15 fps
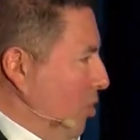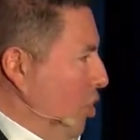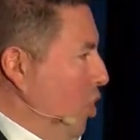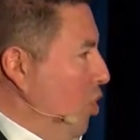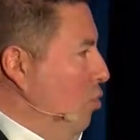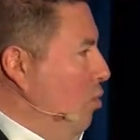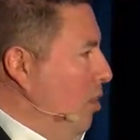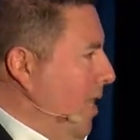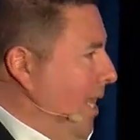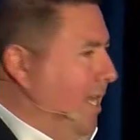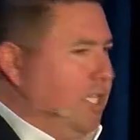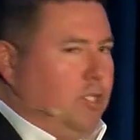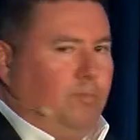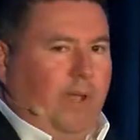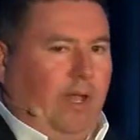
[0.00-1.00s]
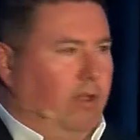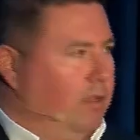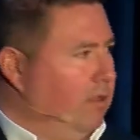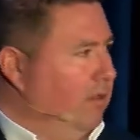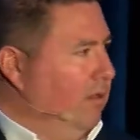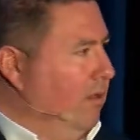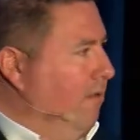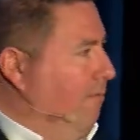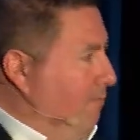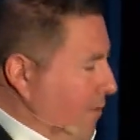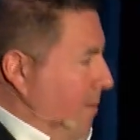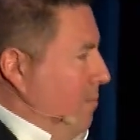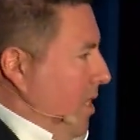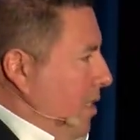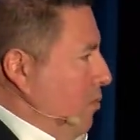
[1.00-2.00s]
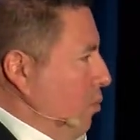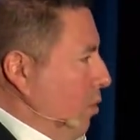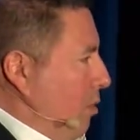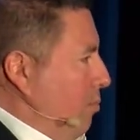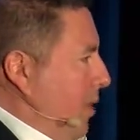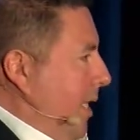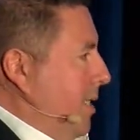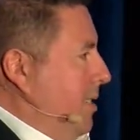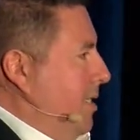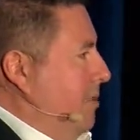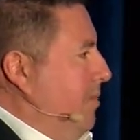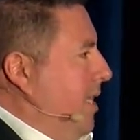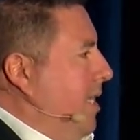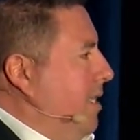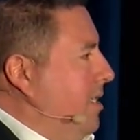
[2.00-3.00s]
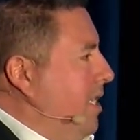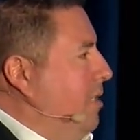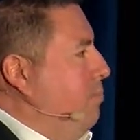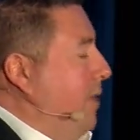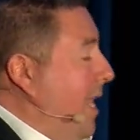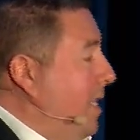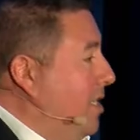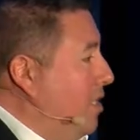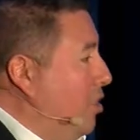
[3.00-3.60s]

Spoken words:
You will get expelled from these workplaces because these places